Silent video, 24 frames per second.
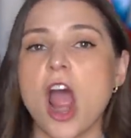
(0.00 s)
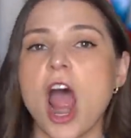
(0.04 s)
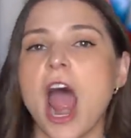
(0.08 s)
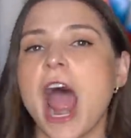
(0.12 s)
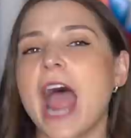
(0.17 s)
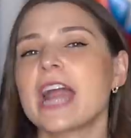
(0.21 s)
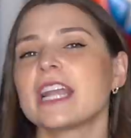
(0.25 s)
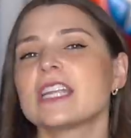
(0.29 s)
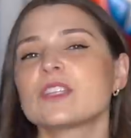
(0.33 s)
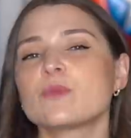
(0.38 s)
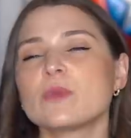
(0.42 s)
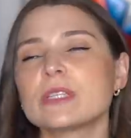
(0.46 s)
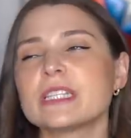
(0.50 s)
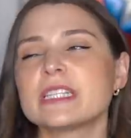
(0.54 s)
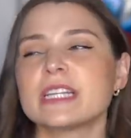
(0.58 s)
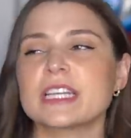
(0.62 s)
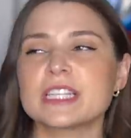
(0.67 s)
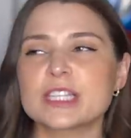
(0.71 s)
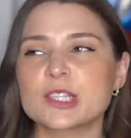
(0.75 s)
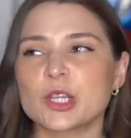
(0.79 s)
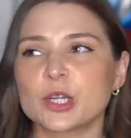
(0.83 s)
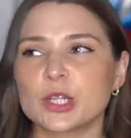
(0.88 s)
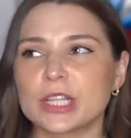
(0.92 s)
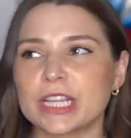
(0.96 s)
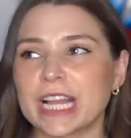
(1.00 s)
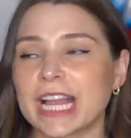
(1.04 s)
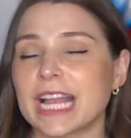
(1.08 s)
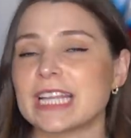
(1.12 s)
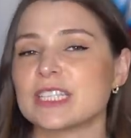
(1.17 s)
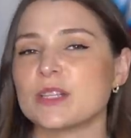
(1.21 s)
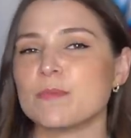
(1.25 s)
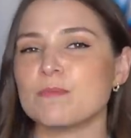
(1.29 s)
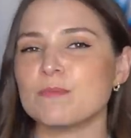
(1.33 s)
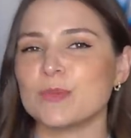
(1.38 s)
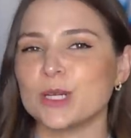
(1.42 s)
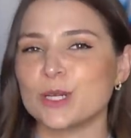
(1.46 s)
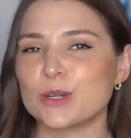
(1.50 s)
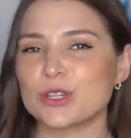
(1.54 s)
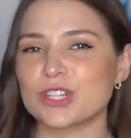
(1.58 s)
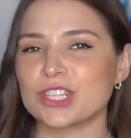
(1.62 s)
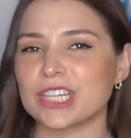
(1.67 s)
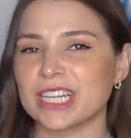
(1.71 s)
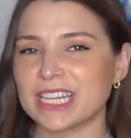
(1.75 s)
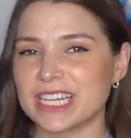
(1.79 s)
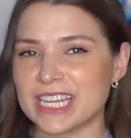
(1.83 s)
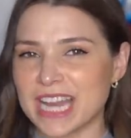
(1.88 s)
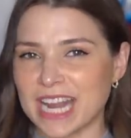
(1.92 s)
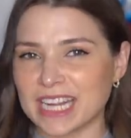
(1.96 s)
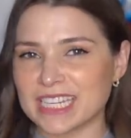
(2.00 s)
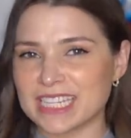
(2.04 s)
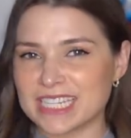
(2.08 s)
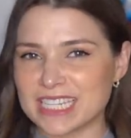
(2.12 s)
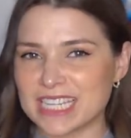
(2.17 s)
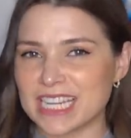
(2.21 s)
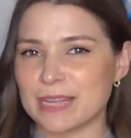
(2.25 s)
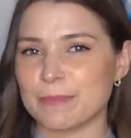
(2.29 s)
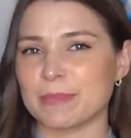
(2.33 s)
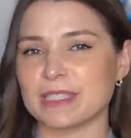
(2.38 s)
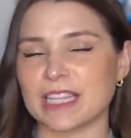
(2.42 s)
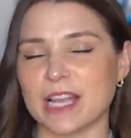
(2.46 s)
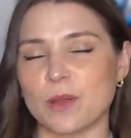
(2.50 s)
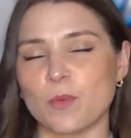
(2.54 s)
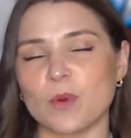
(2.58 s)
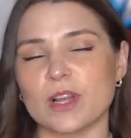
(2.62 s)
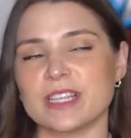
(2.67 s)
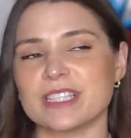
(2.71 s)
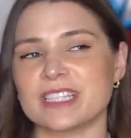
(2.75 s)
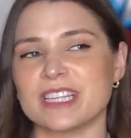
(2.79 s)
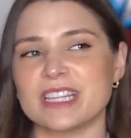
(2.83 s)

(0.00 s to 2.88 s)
I just wasn't necessarily like as emotionally connected to him as I was